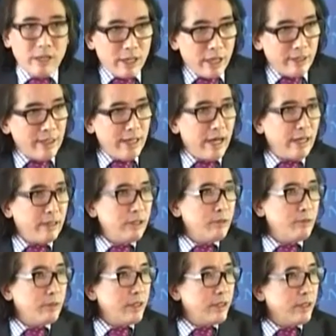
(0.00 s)
Any other
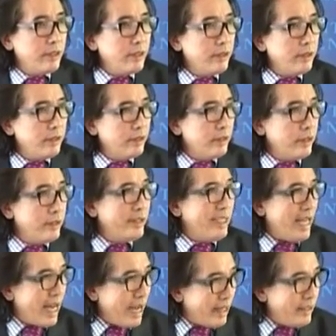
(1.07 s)
way is
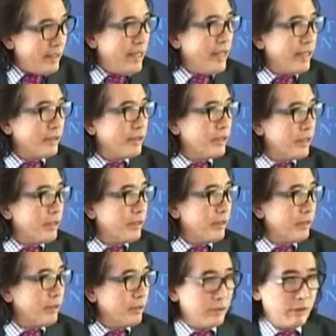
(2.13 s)
the unhealthy
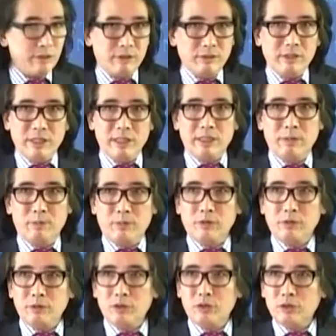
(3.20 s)

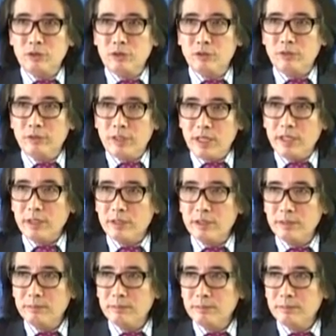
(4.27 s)
approach to take.